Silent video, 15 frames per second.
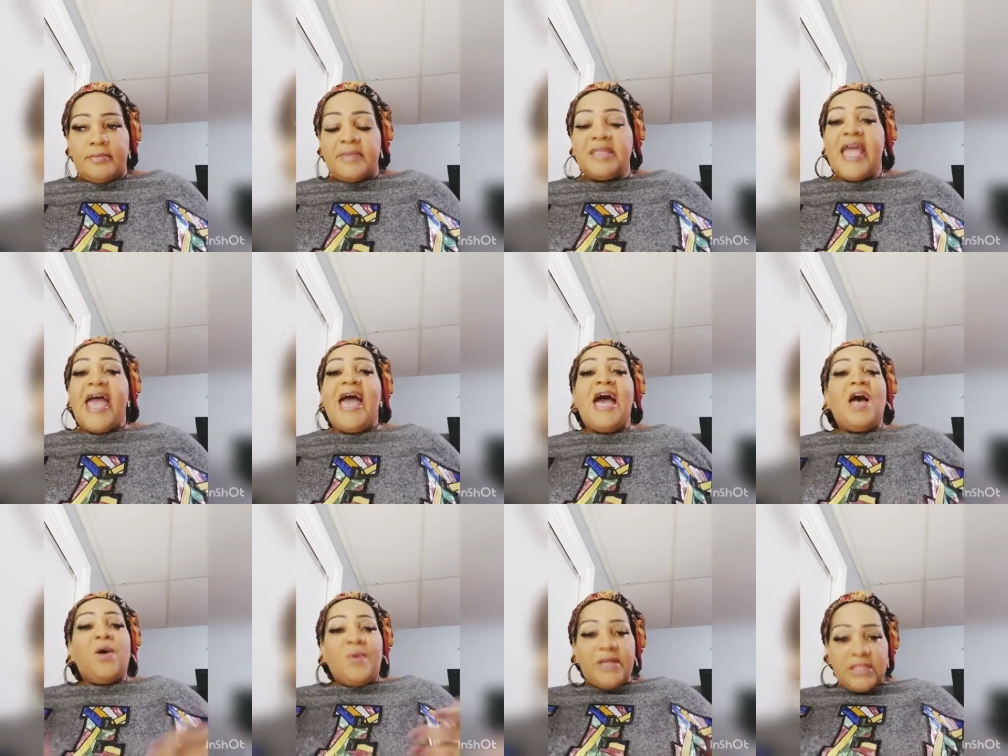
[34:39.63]

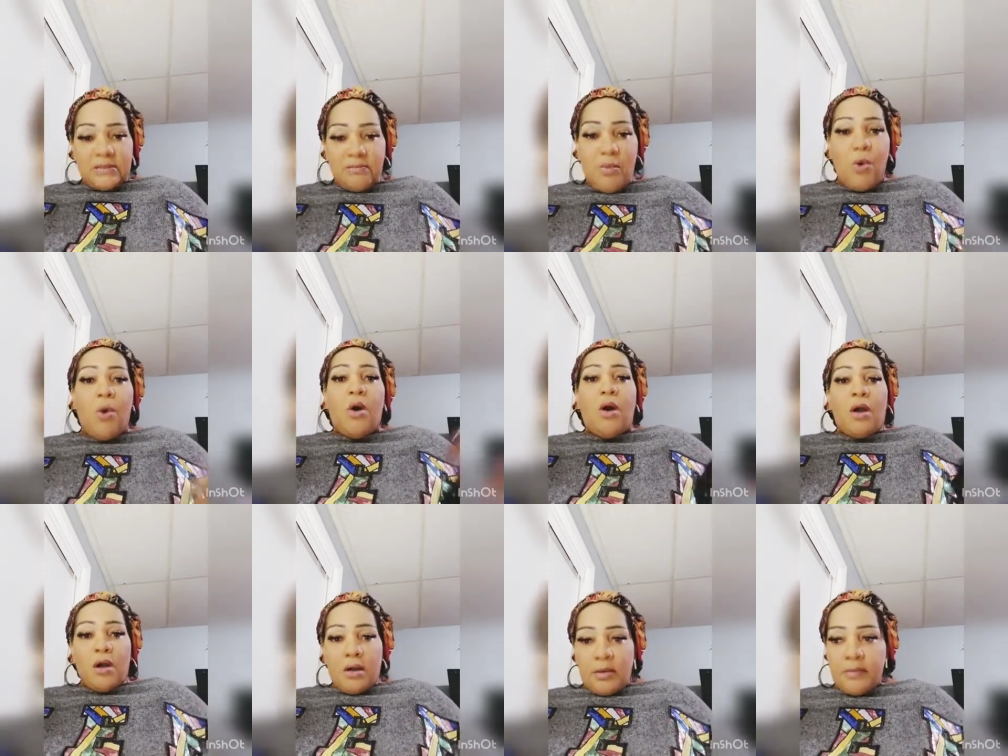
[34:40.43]
Now it's
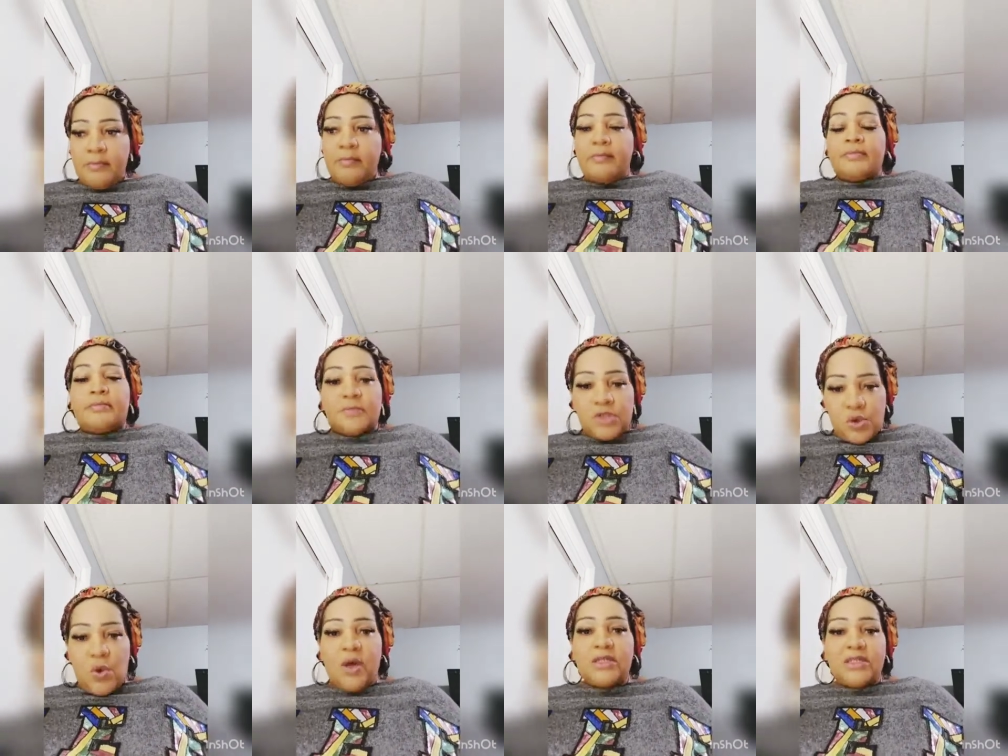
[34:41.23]
more
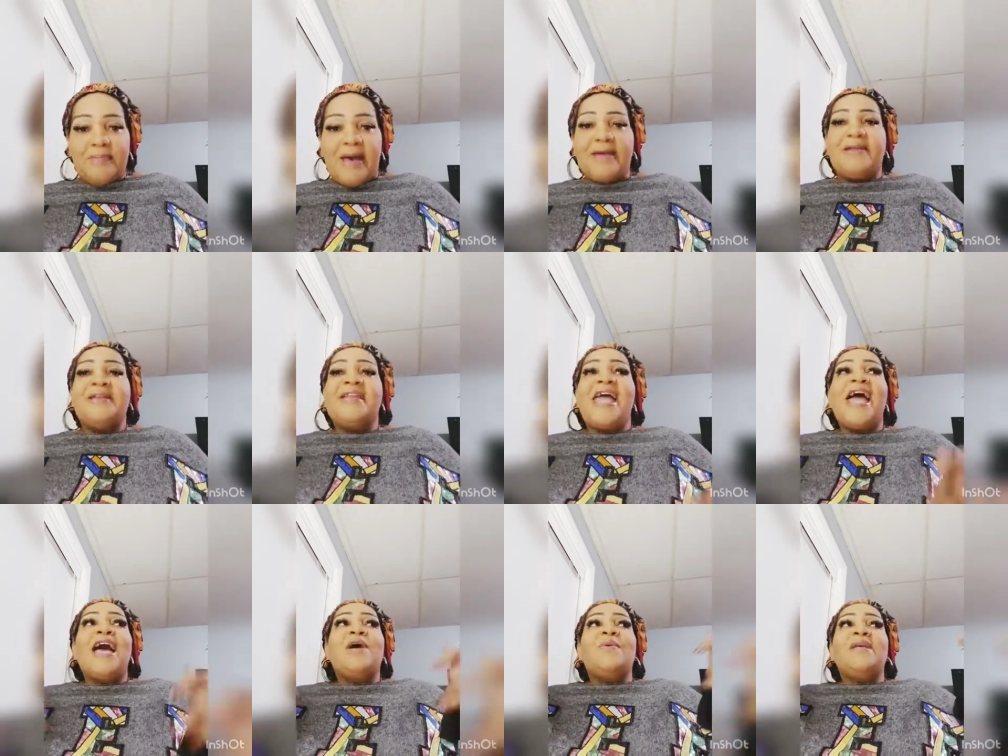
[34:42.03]
talked about and
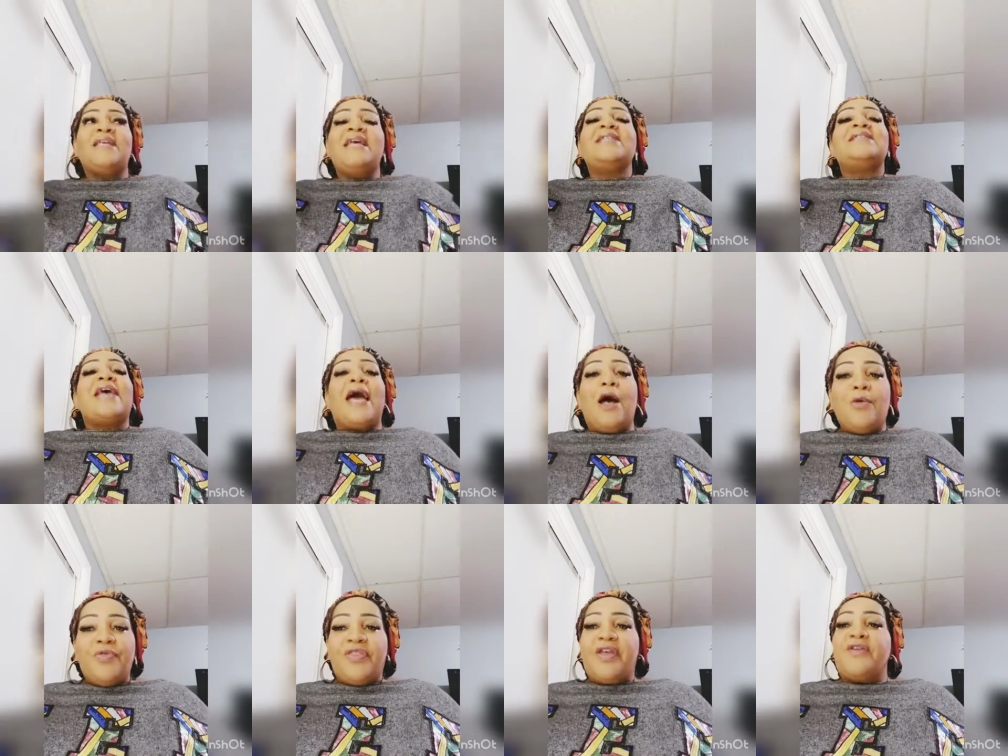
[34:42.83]
now it's
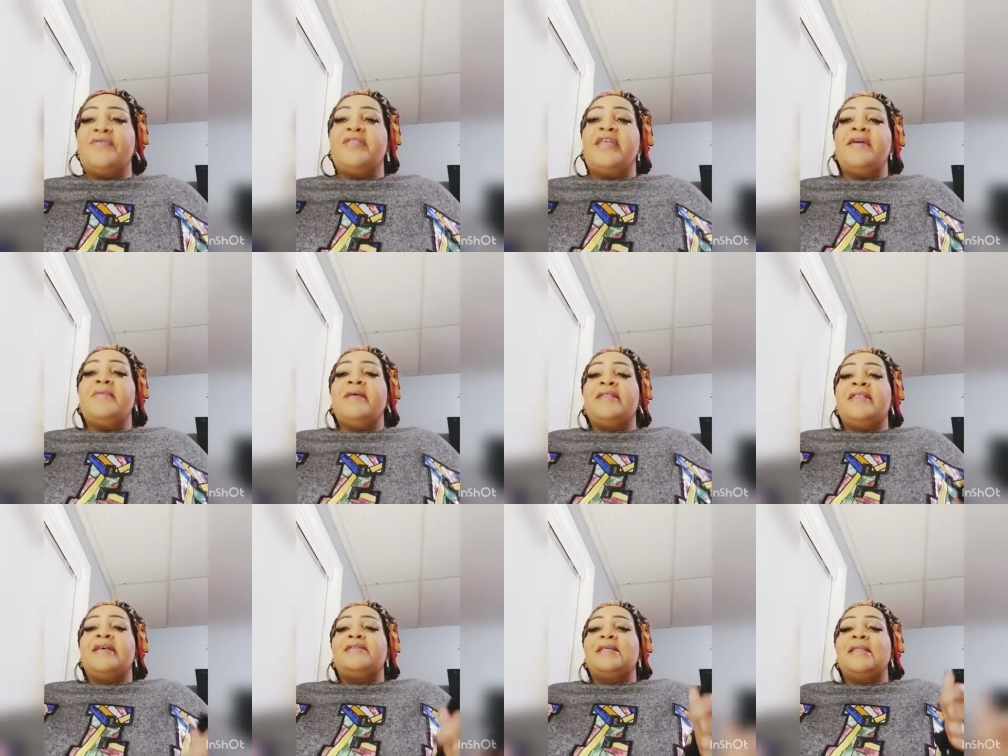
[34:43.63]
out there and
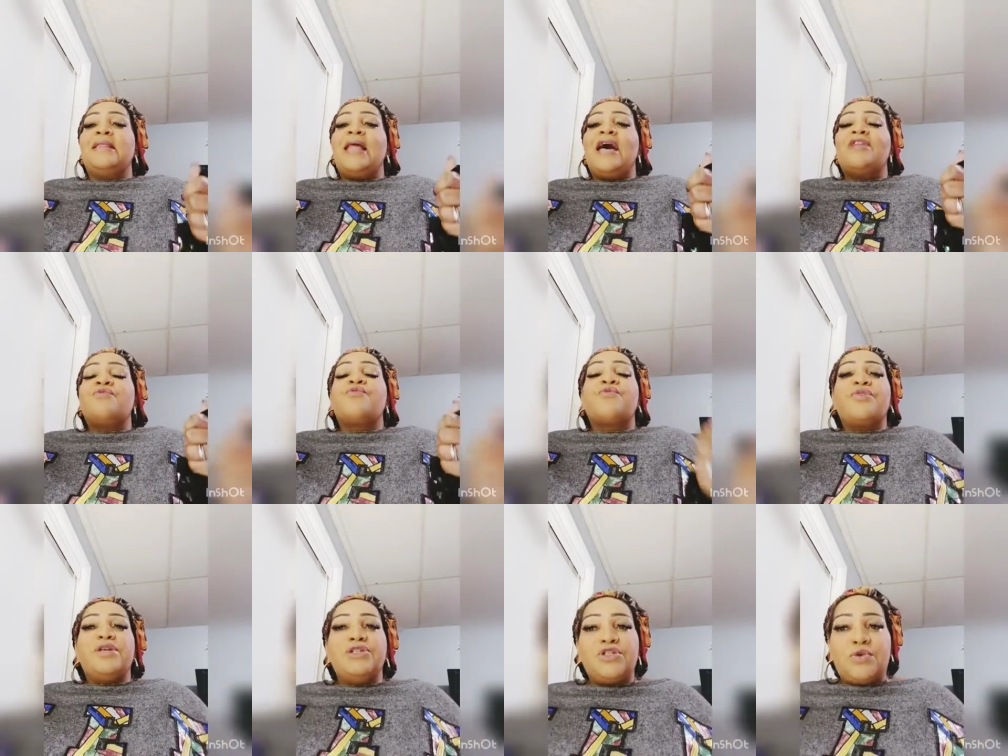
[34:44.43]
there's a lot of
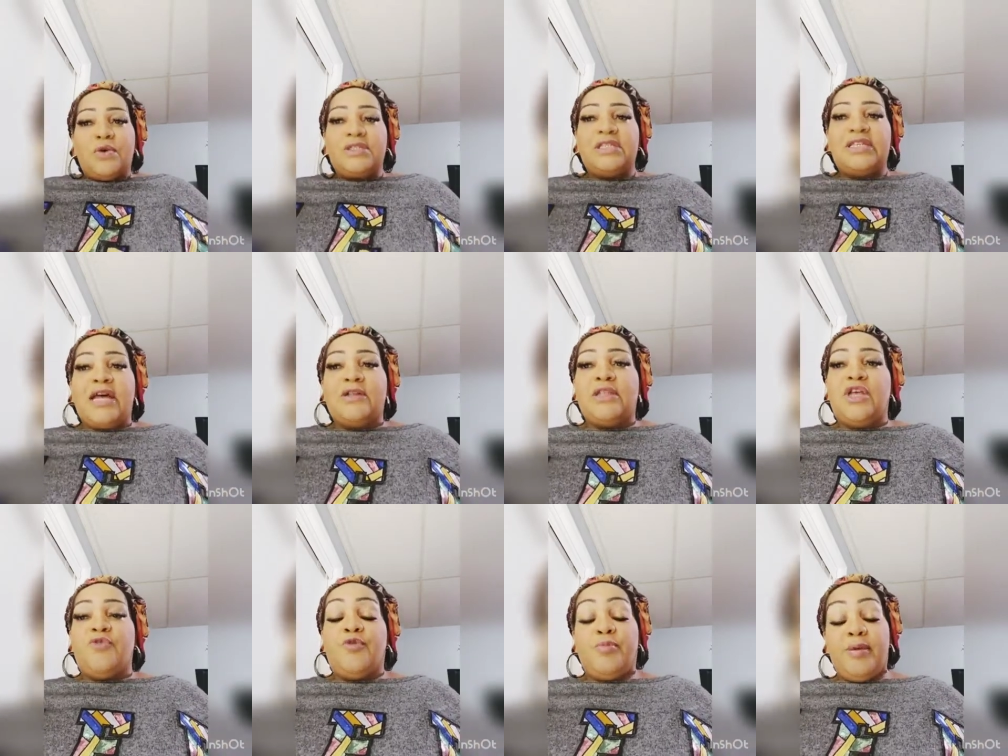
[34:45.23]
resources out
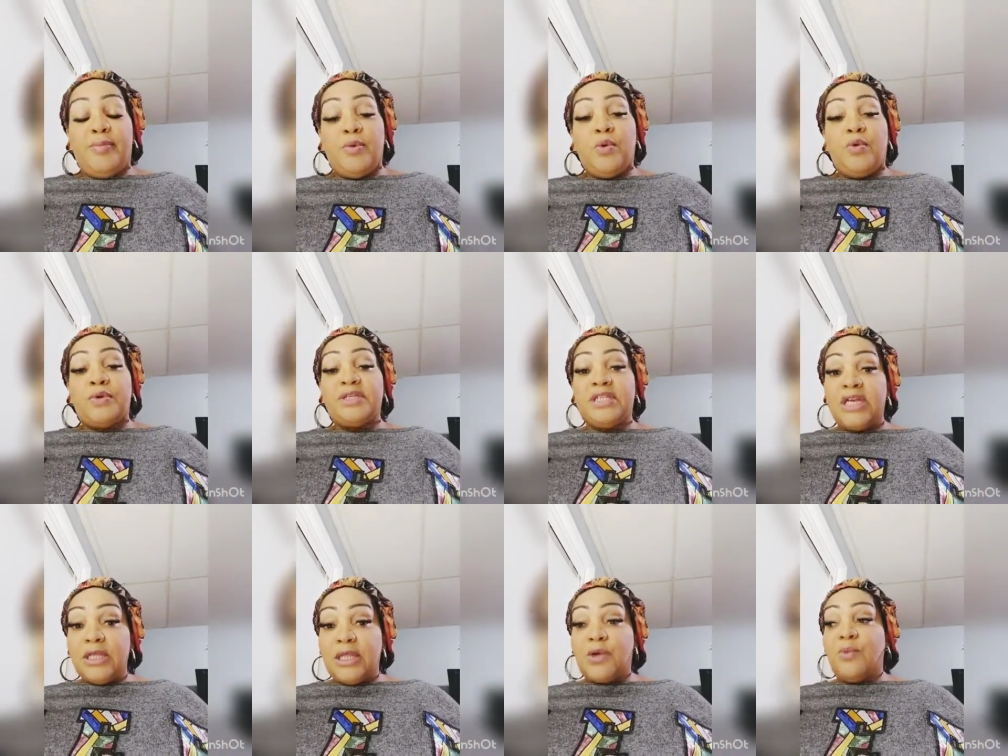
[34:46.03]
there for people who are
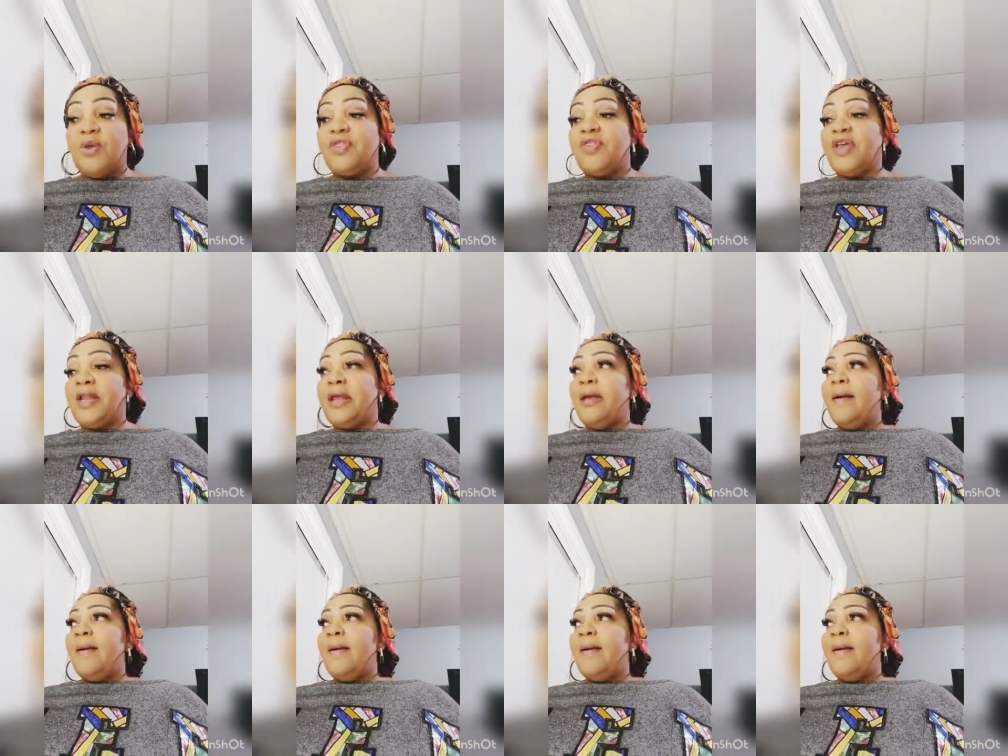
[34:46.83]
dealing with it.